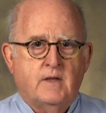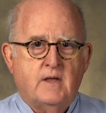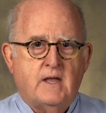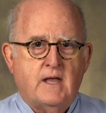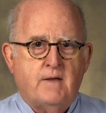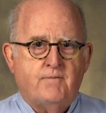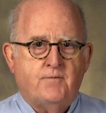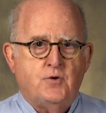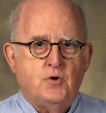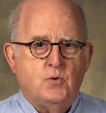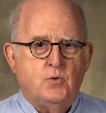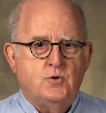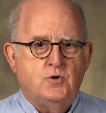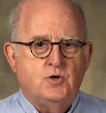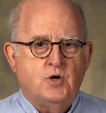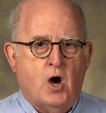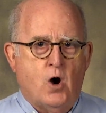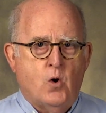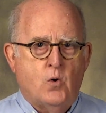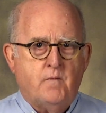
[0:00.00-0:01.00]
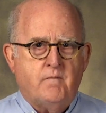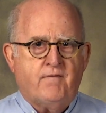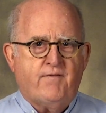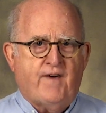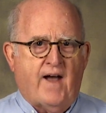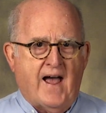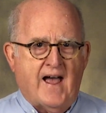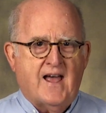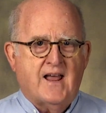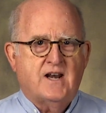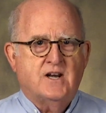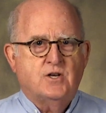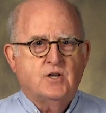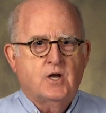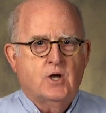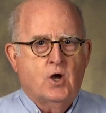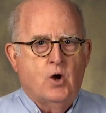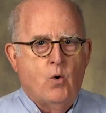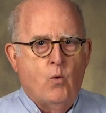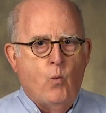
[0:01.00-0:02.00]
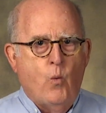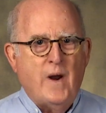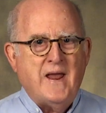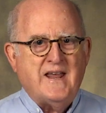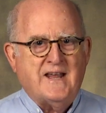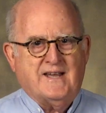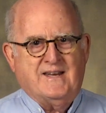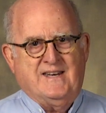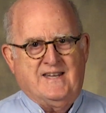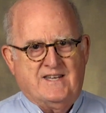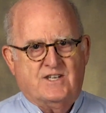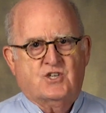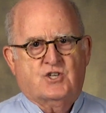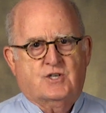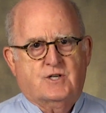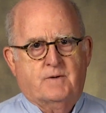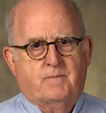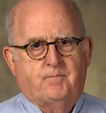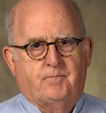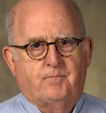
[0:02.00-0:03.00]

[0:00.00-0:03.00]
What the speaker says: If you don't find weakness,